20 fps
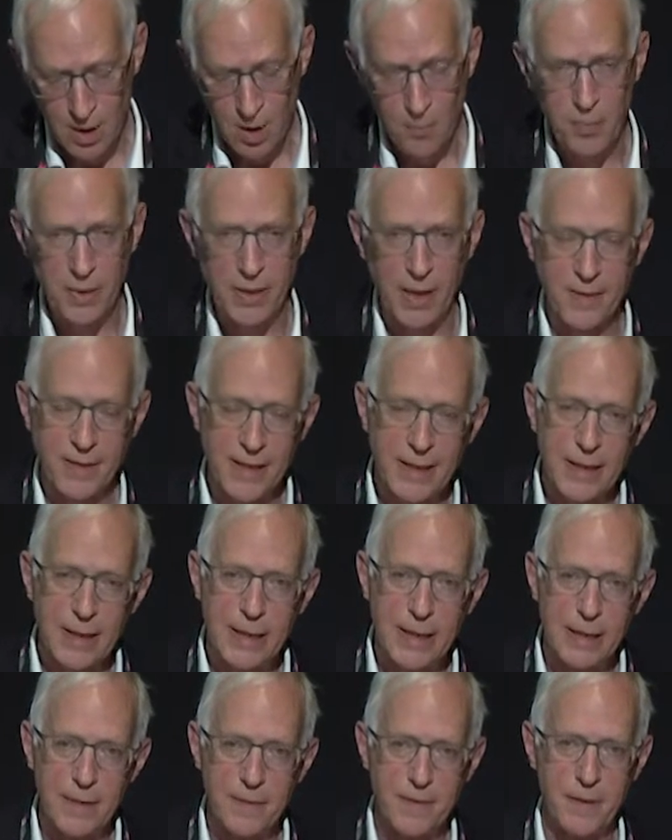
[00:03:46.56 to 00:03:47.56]
But I think
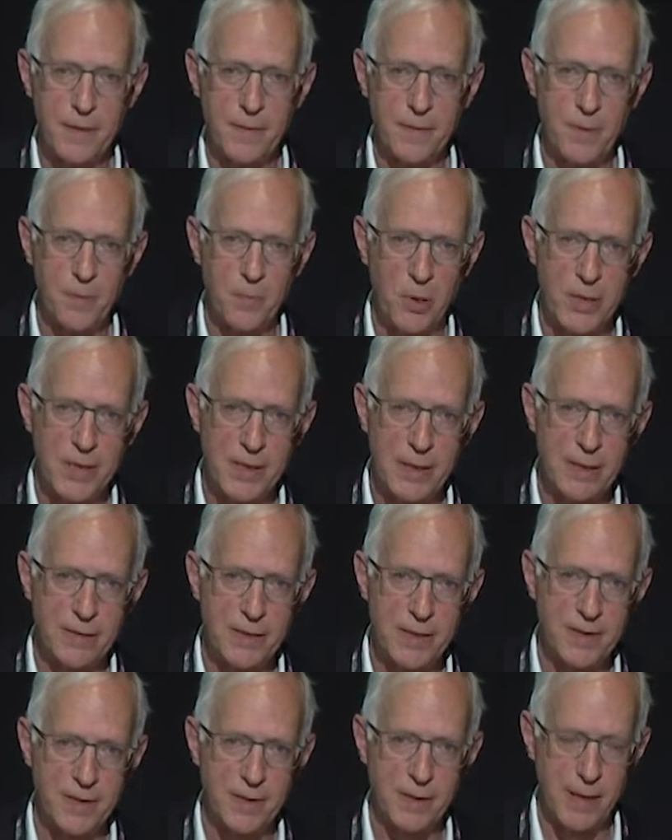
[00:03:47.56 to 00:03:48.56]
here, the point
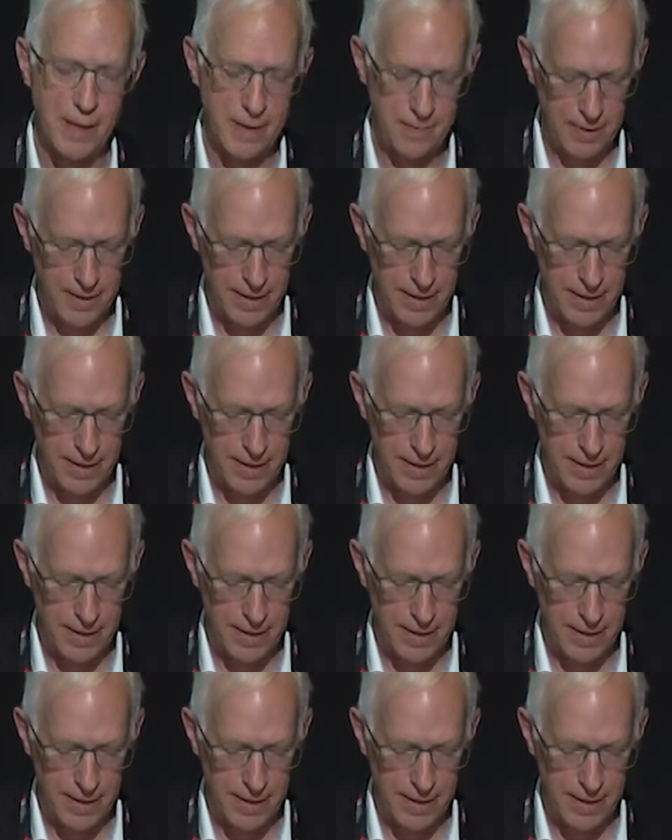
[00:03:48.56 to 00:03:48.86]
here is that